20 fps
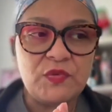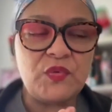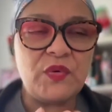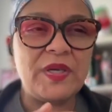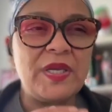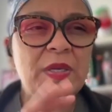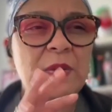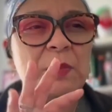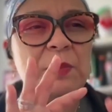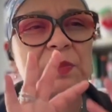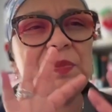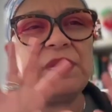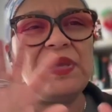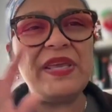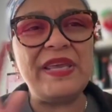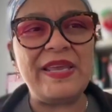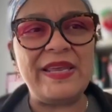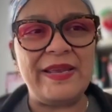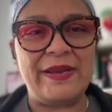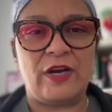So it can
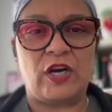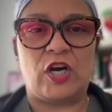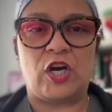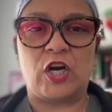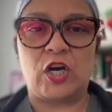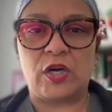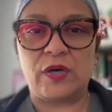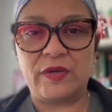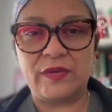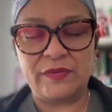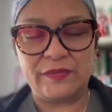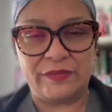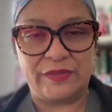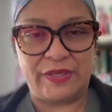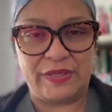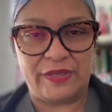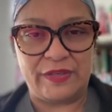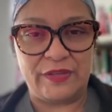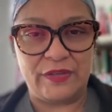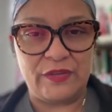appear
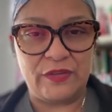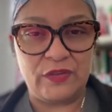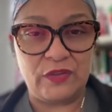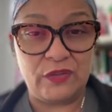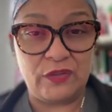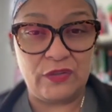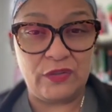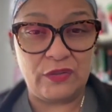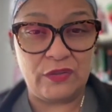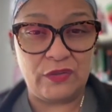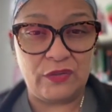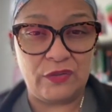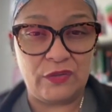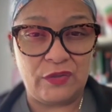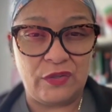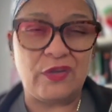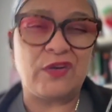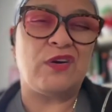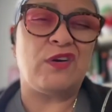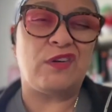like
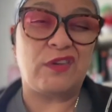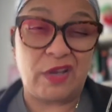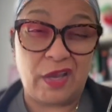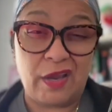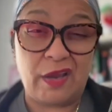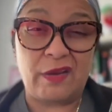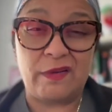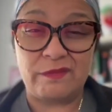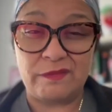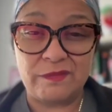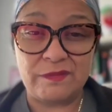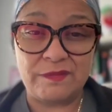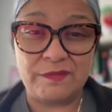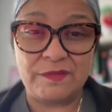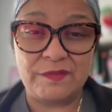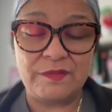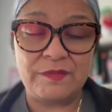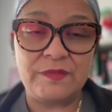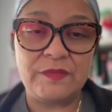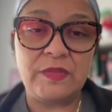you're okay.
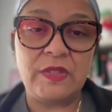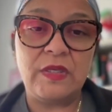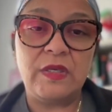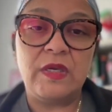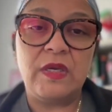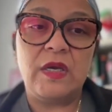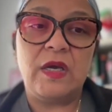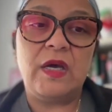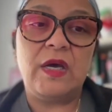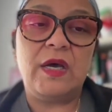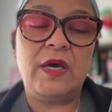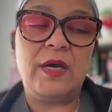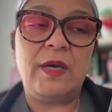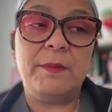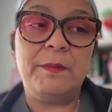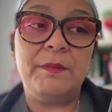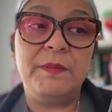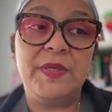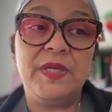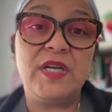
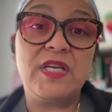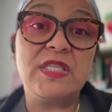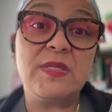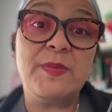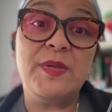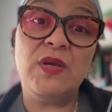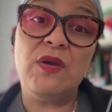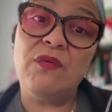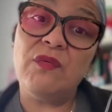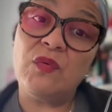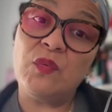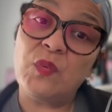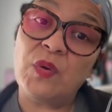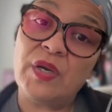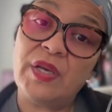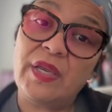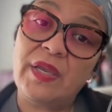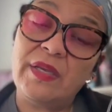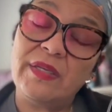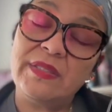It could also be
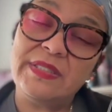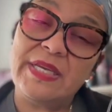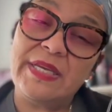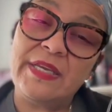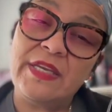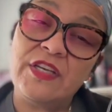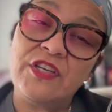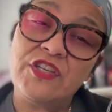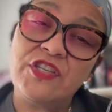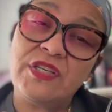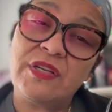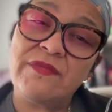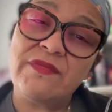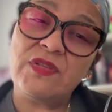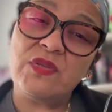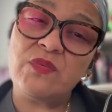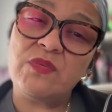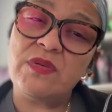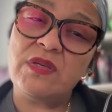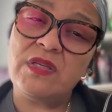overworking, taking
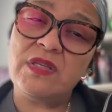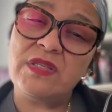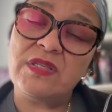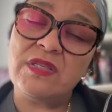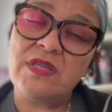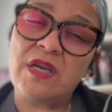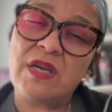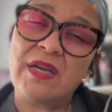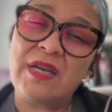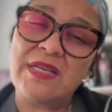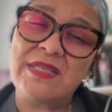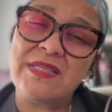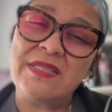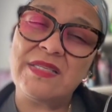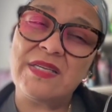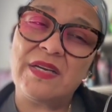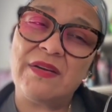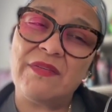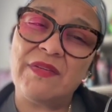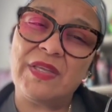shifts when it's not
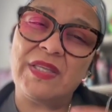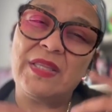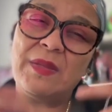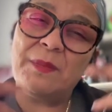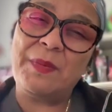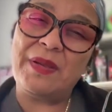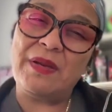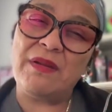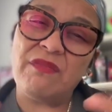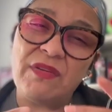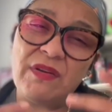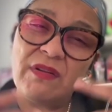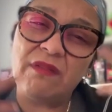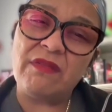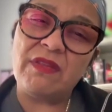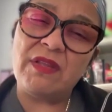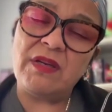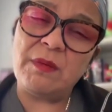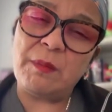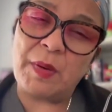necessarily like the benefit
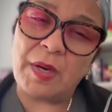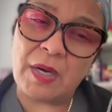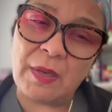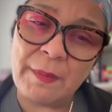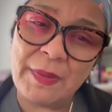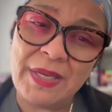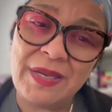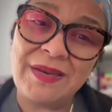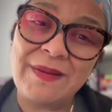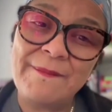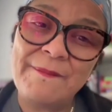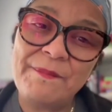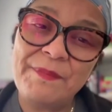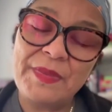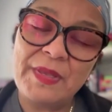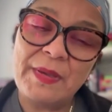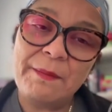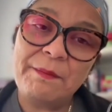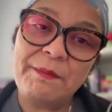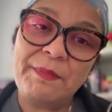of the department,
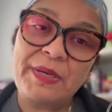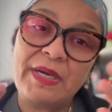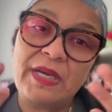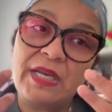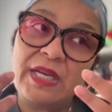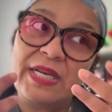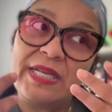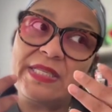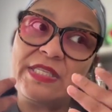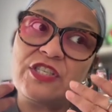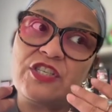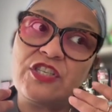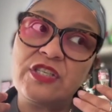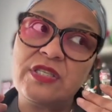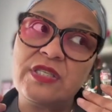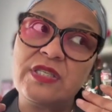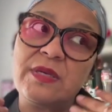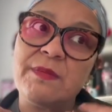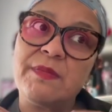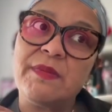but it's
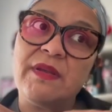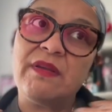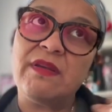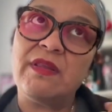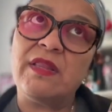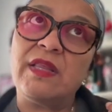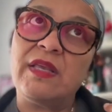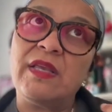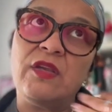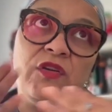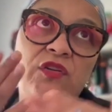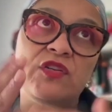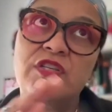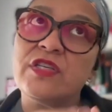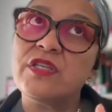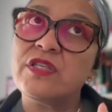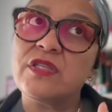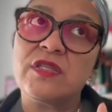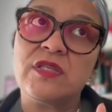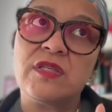just something that you
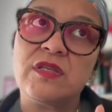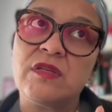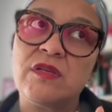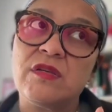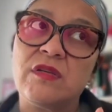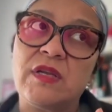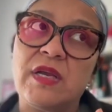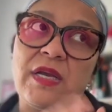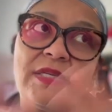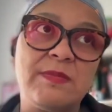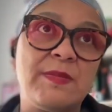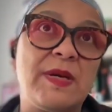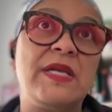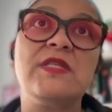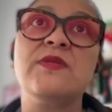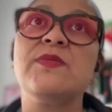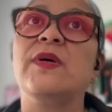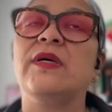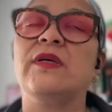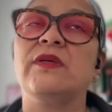just as
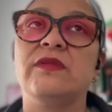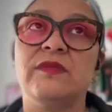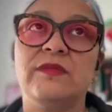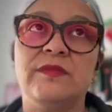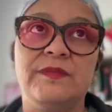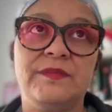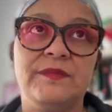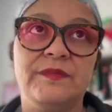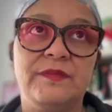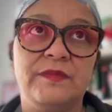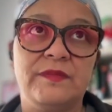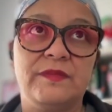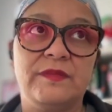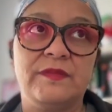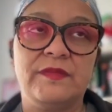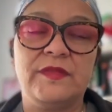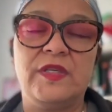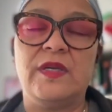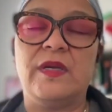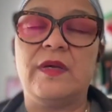might as well,
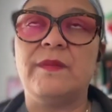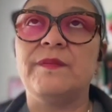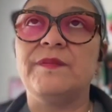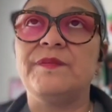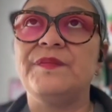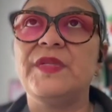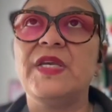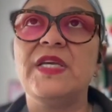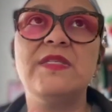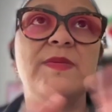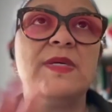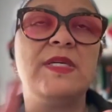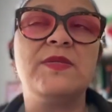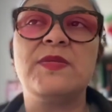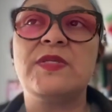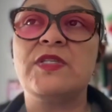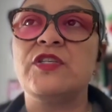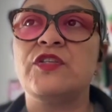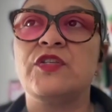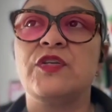as might
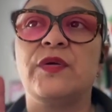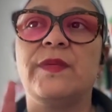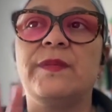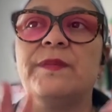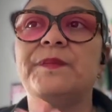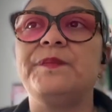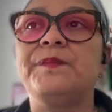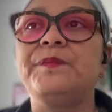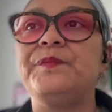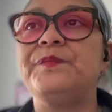as well just do it.